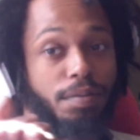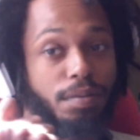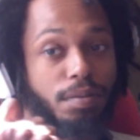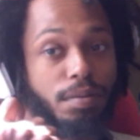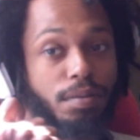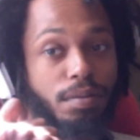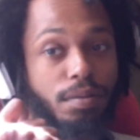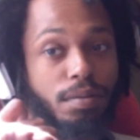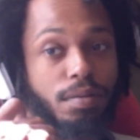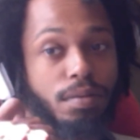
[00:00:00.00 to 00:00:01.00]

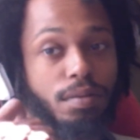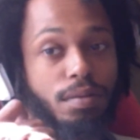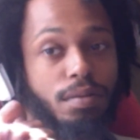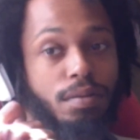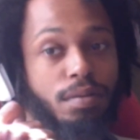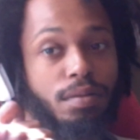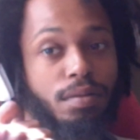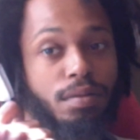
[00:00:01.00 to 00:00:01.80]
[no speech]